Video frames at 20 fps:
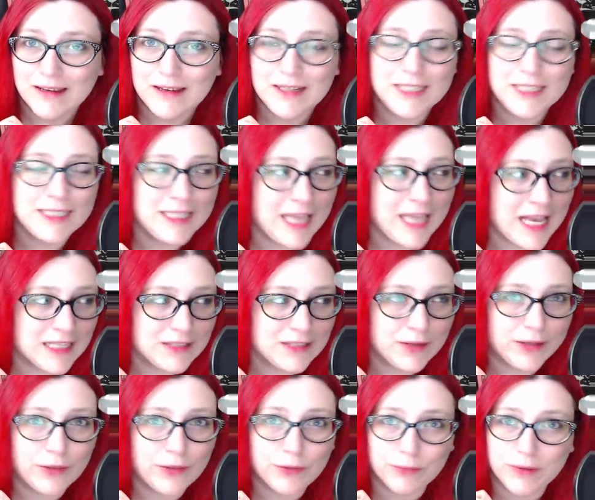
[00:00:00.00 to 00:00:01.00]
Its last,
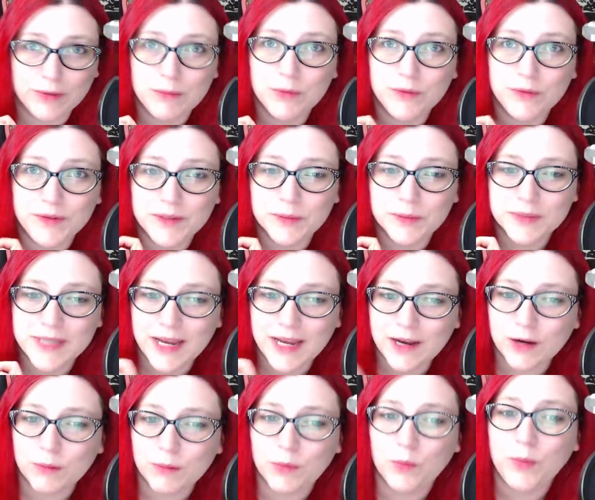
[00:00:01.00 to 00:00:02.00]
like, 3 movies were
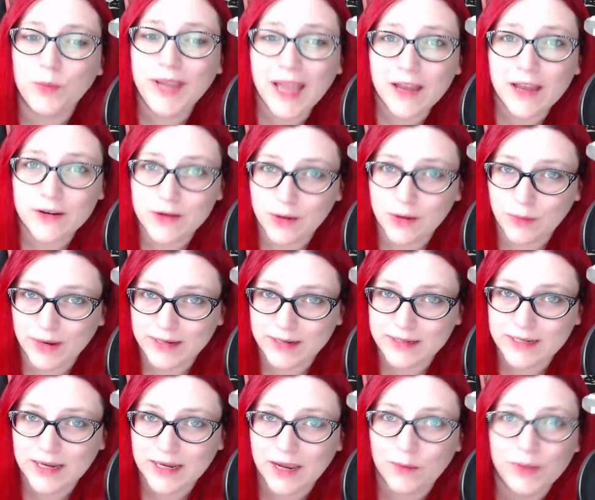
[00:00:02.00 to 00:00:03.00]
terrible. We had no
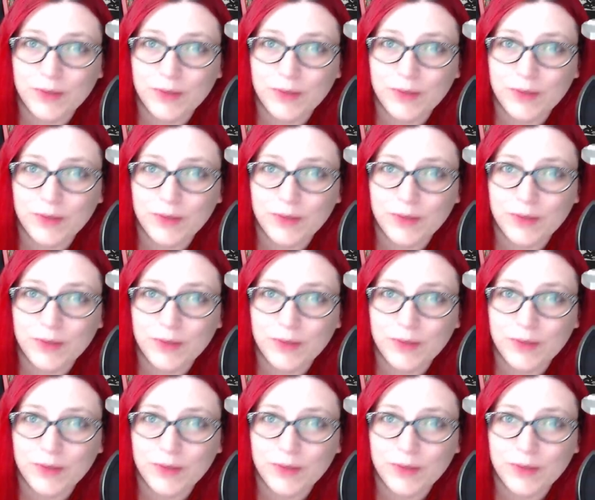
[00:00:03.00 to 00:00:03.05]
idea.